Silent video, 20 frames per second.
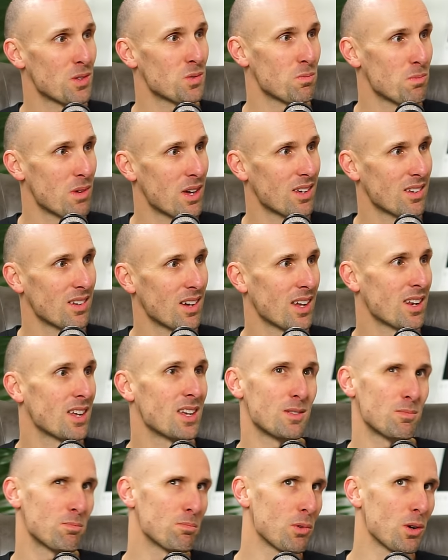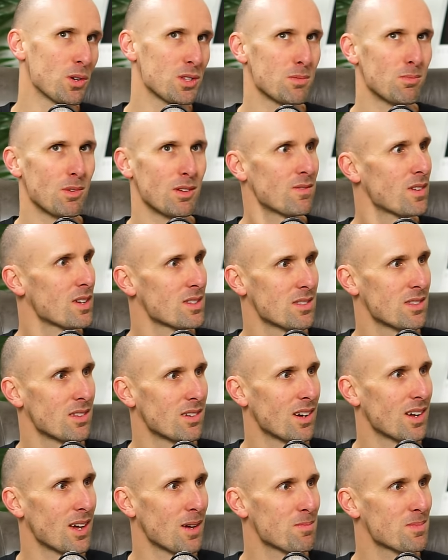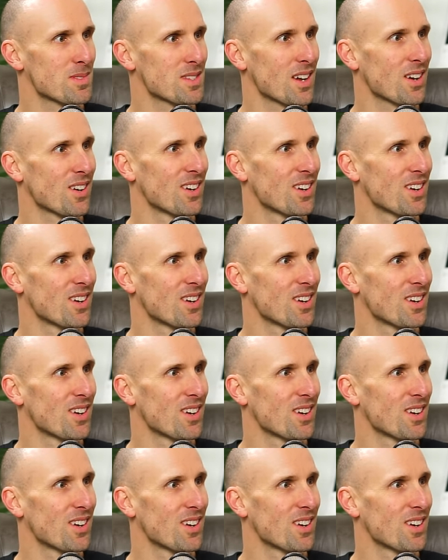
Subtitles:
with me and he's possibly fitter than I am. So